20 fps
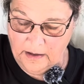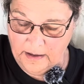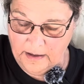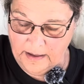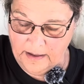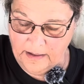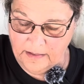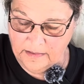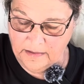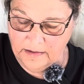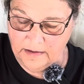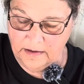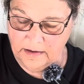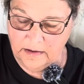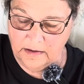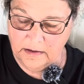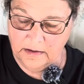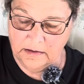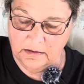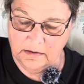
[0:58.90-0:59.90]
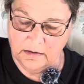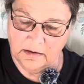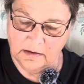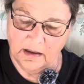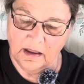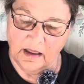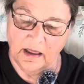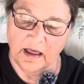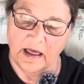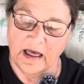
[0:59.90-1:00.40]
And then
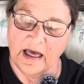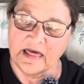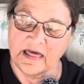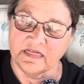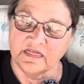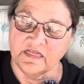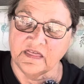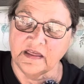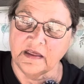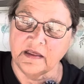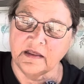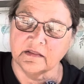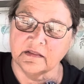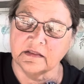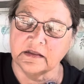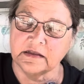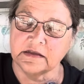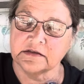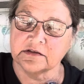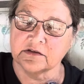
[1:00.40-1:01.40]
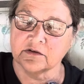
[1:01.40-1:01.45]
I think these